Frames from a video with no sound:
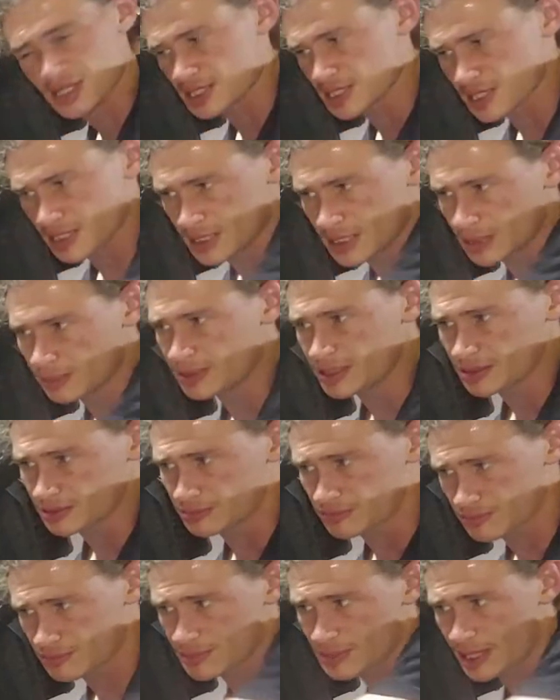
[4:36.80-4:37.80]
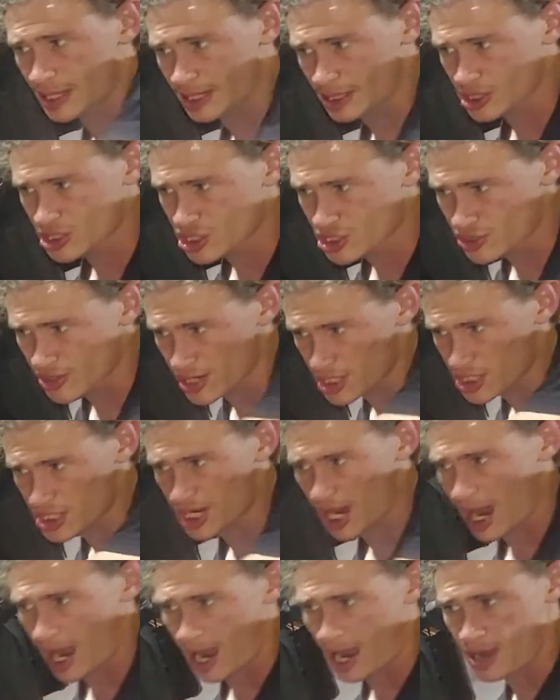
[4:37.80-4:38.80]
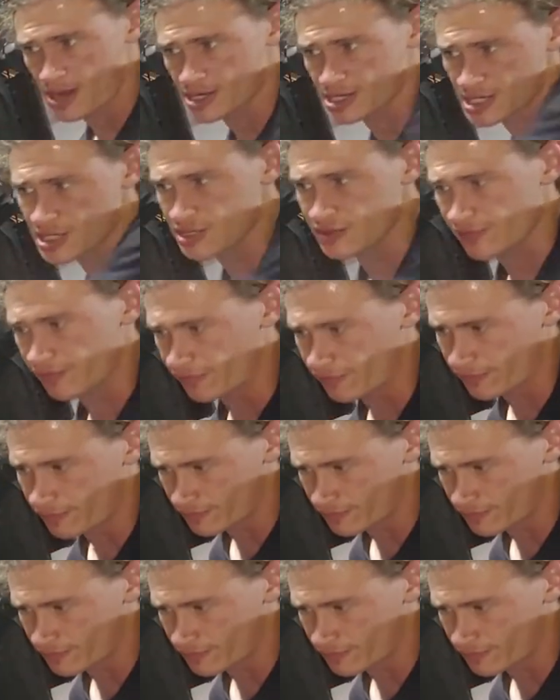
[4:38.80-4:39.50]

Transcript: it's a little bit like stretched out and the